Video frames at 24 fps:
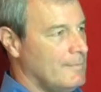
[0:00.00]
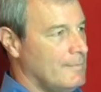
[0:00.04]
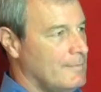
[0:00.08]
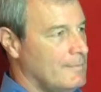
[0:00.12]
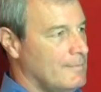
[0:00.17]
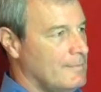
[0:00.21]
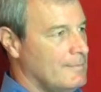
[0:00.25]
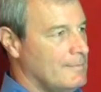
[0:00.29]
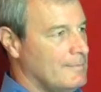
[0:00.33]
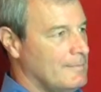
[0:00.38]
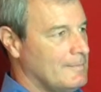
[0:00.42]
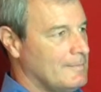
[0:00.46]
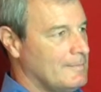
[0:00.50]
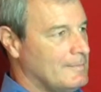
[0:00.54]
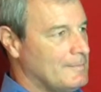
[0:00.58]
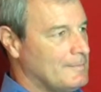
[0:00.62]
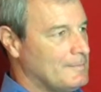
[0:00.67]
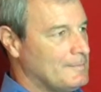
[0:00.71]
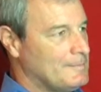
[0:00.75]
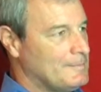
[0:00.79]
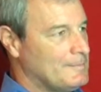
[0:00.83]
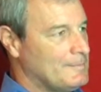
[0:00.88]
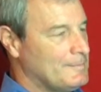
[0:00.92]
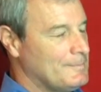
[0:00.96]

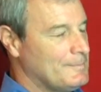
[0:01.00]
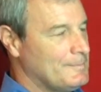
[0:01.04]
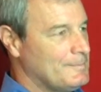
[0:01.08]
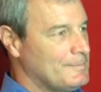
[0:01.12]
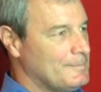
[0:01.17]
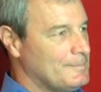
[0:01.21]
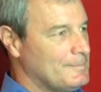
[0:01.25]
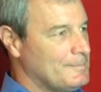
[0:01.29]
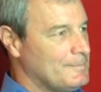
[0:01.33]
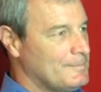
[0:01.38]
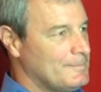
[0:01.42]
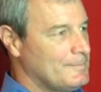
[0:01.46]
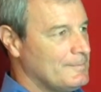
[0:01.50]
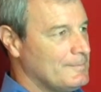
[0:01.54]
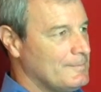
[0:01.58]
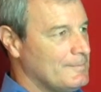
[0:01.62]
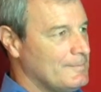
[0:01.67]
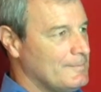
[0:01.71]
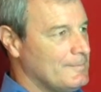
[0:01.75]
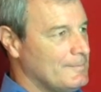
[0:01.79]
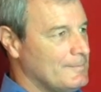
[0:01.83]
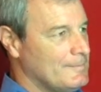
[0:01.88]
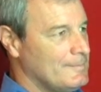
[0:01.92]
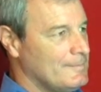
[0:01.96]

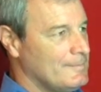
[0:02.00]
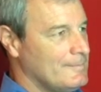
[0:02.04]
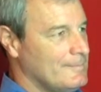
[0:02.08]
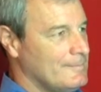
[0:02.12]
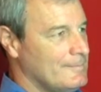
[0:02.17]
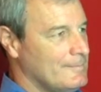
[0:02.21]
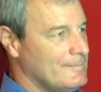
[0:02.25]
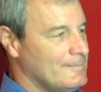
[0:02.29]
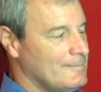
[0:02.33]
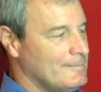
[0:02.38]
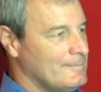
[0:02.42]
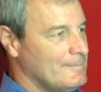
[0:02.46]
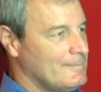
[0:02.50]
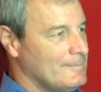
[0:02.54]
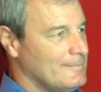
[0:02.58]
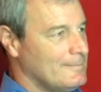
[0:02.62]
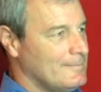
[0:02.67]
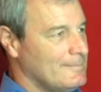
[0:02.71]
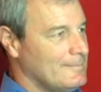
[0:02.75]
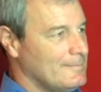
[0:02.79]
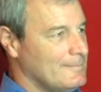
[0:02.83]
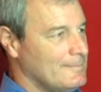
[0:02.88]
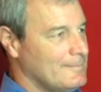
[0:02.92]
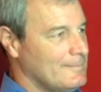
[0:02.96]

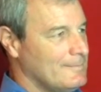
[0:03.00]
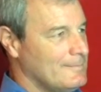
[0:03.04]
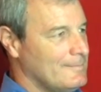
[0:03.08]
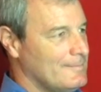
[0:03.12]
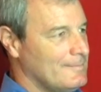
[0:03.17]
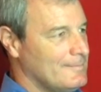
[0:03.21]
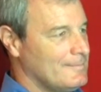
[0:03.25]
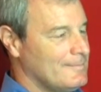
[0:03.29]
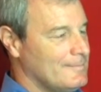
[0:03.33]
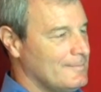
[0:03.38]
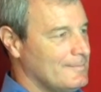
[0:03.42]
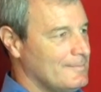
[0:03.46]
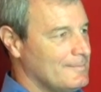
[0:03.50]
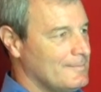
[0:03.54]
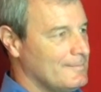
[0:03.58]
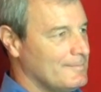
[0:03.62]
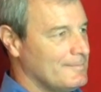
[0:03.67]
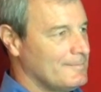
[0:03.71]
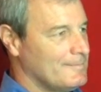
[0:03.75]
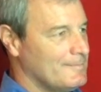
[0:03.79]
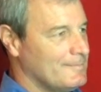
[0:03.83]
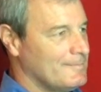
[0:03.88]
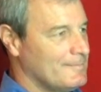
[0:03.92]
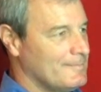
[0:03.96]

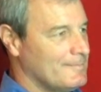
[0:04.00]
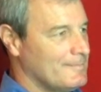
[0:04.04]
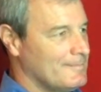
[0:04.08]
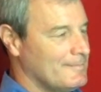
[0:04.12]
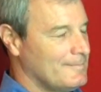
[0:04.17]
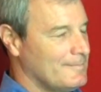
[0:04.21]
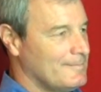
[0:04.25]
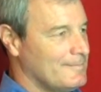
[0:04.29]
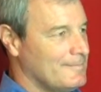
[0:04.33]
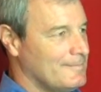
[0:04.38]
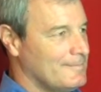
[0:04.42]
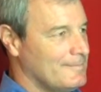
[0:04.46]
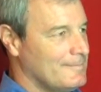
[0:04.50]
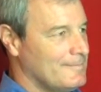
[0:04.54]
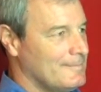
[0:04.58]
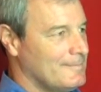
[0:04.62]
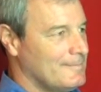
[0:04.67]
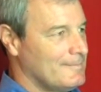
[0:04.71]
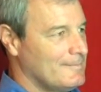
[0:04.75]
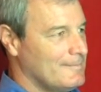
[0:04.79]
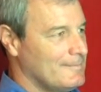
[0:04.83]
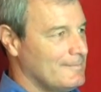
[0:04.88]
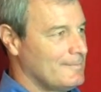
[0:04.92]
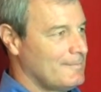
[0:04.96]

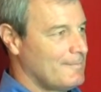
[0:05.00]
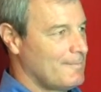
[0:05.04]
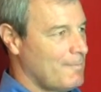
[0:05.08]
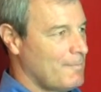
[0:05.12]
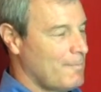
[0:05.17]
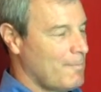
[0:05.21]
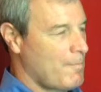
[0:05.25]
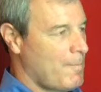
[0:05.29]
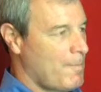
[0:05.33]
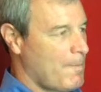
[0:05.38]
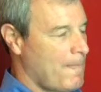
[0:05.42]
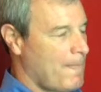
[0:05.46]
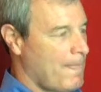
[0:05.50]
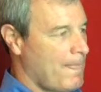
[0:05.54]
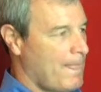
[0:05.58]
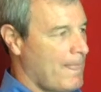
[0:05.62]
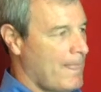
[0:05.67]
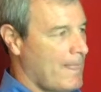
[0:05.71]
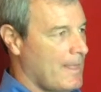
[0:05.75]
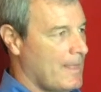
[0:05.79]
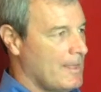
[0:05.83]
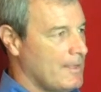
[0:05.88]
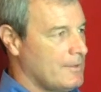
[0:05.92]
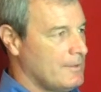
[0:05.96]

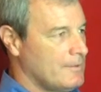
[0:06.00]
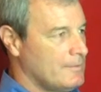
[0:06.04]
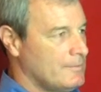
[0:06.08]
(not speaking)